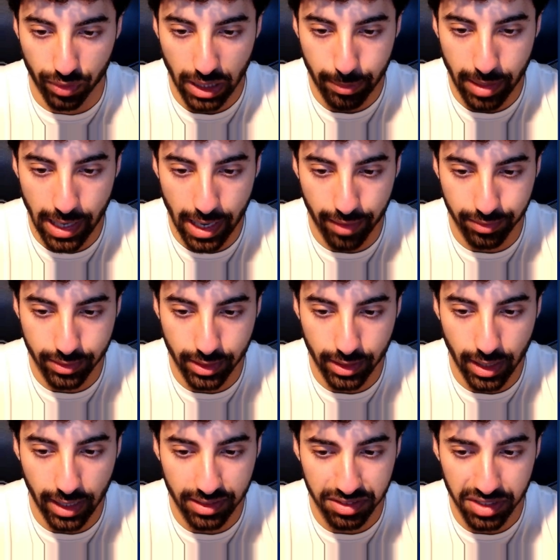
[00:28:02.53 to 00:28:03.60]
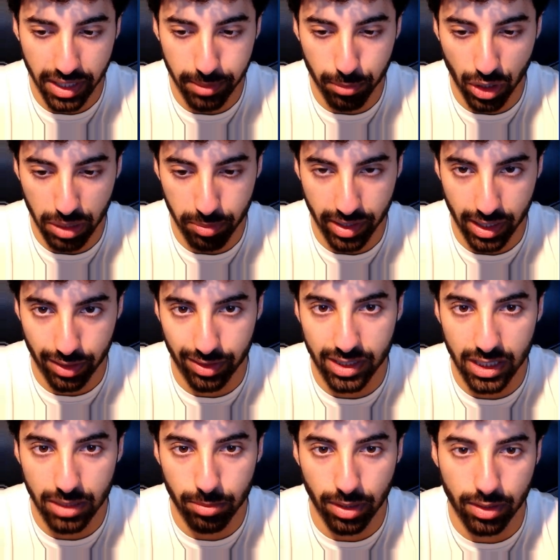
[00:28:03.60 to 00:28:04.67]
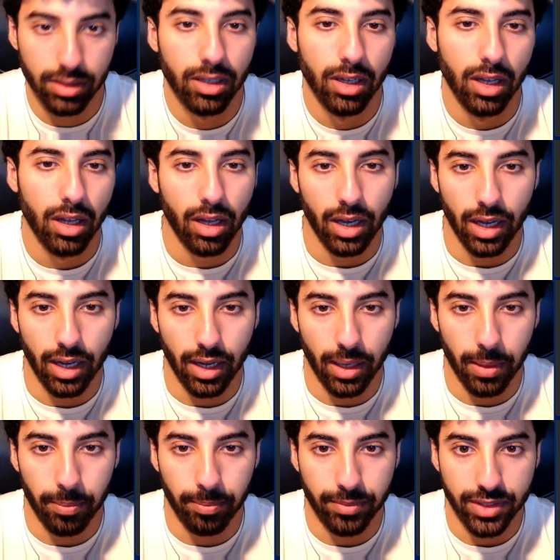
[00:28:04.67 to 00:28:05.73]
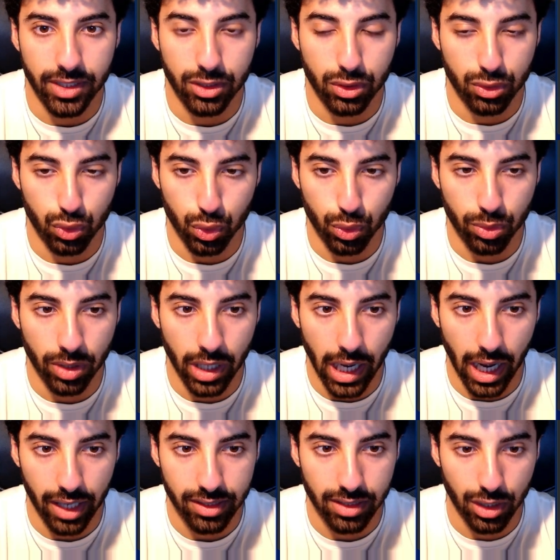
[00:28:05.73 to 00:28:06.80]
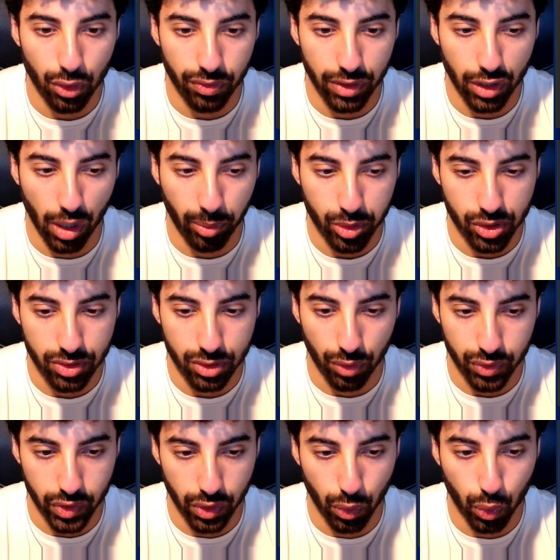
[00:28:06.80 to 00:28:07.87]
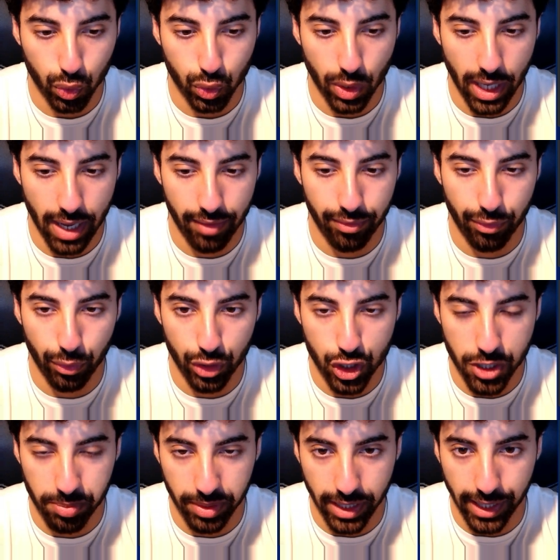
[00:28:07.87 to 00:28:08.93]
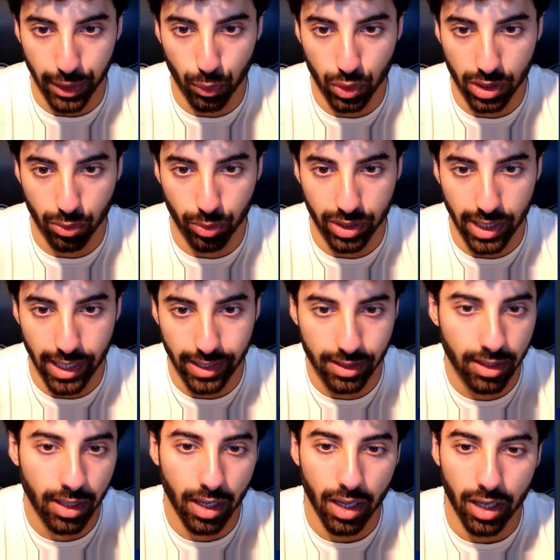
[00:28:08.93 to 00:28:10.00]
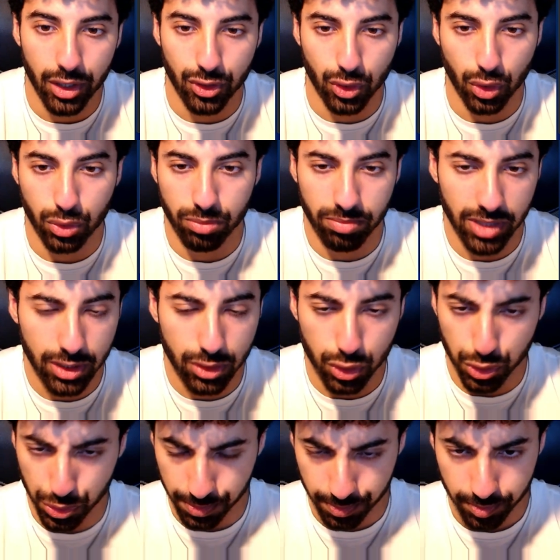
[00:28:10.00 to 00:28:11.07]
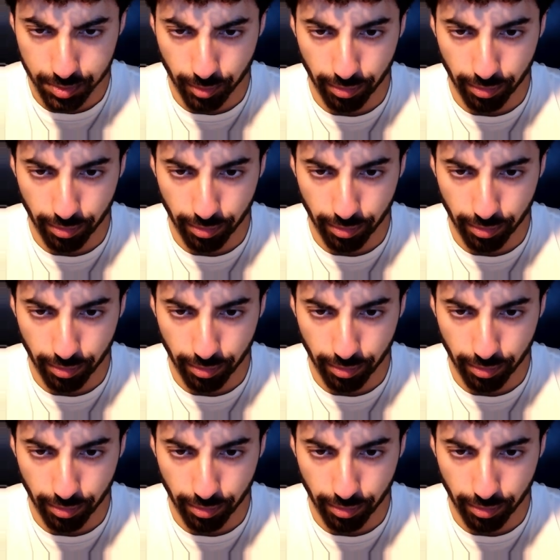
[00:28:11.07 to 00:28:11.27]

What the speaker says: them have the 90-day money back guarantee, but the 2 highest AOV options obviously also have free shipping included with that. You don't need to